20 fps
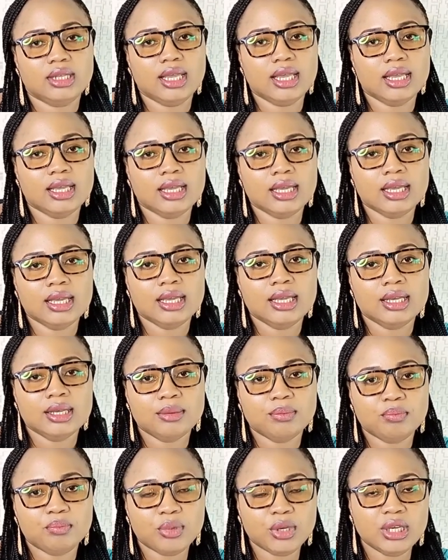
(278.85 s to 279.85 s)
a
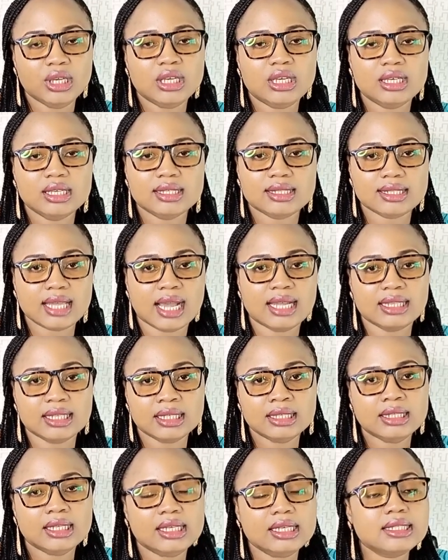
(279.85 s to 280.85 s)
pig
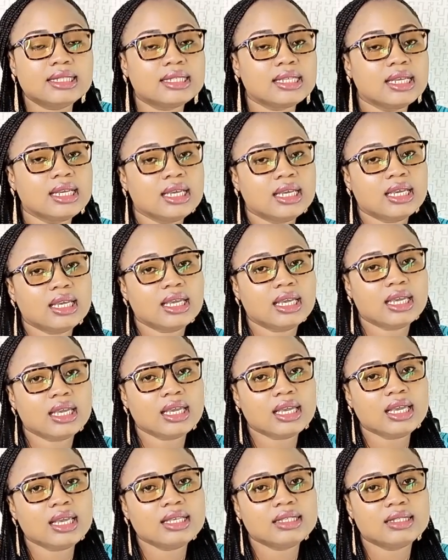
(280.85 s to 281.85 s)
standing heat
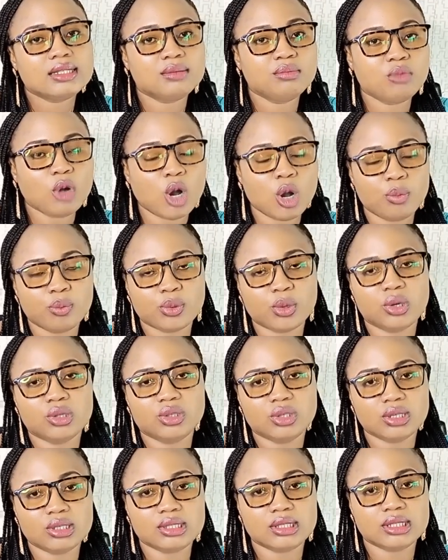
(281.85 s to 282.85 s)
is more
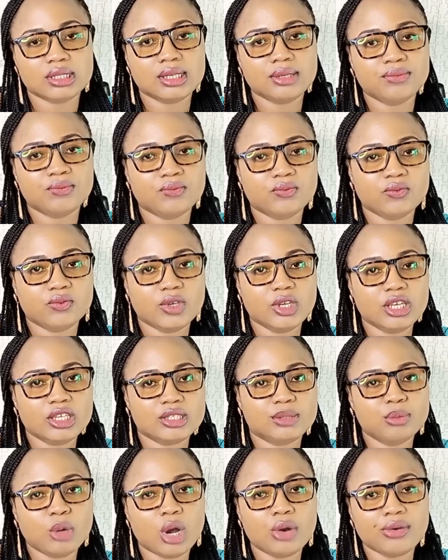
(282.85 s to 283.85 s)
productive,
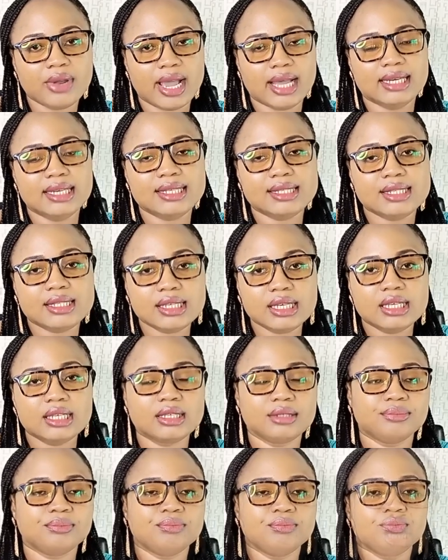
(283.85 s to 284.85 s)
is more realistic
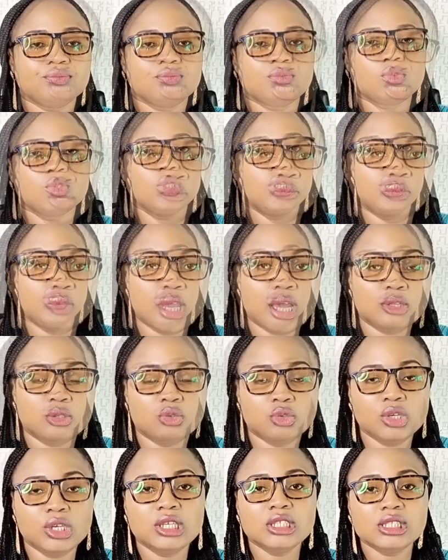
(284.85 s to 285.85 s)
if you are
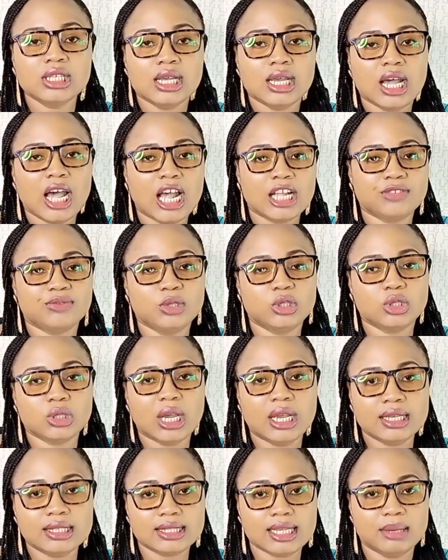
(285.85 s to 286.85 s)
doing artificial
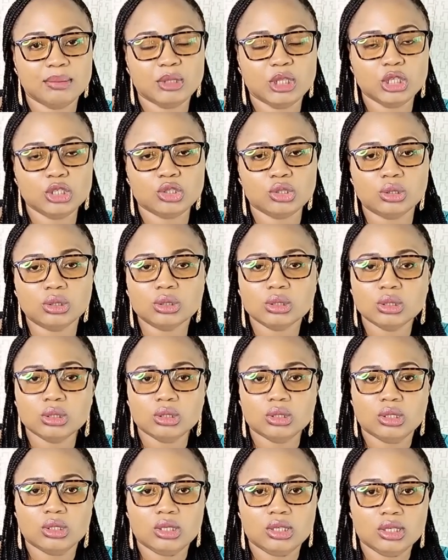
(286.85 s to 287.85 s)
insemination.
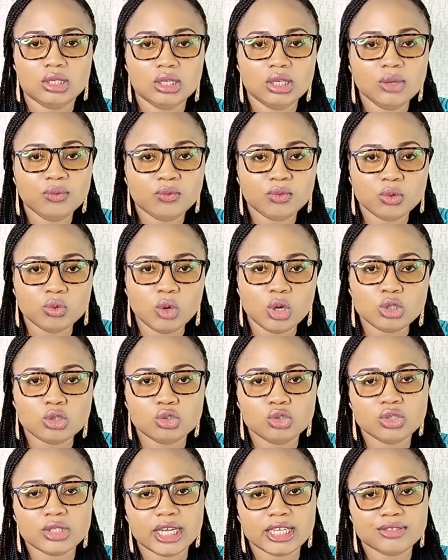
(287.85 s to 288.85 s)
If you want to
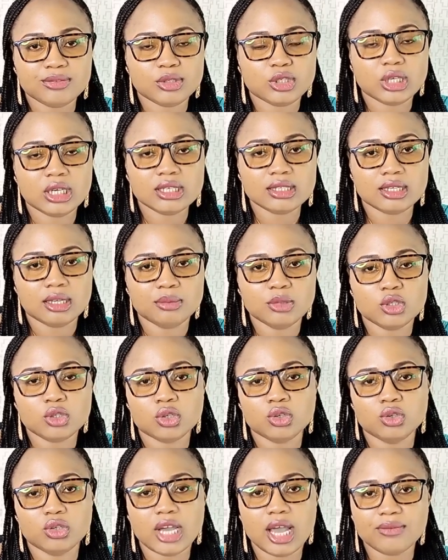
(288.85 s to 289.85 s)
use artificial
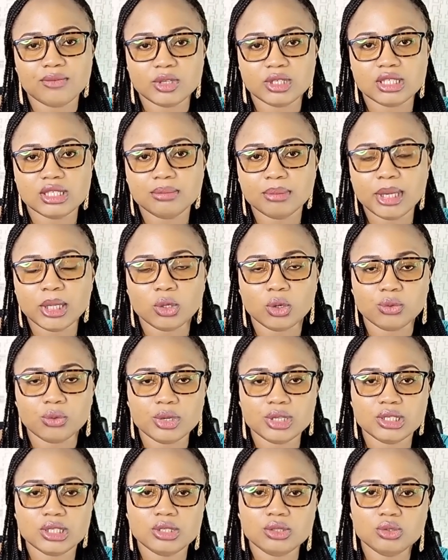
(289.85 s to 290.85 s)
insemination, you have a semen
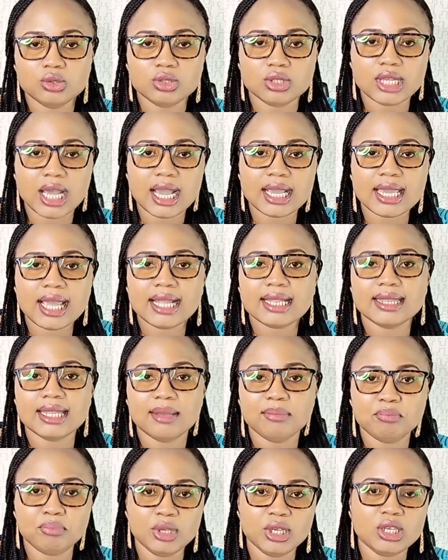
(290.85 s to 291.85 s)
already, you target
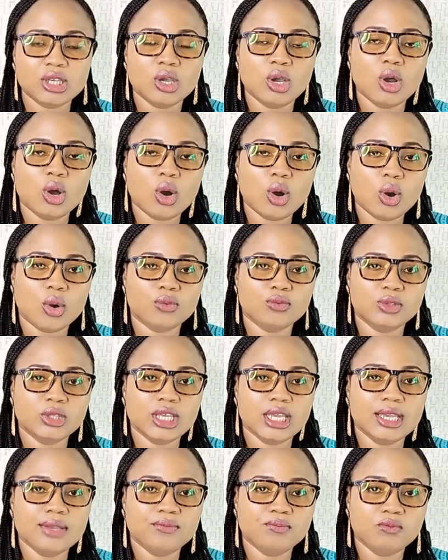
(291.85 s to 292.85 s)
the peak of
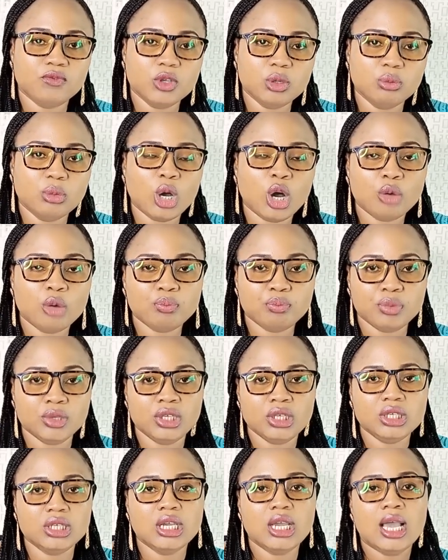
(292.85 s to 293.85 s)
the female
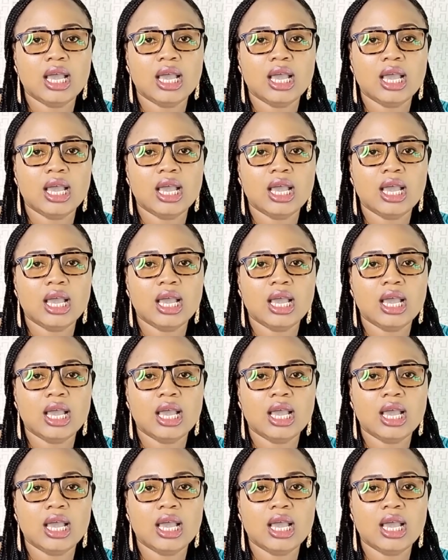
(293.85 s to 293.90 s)
pig,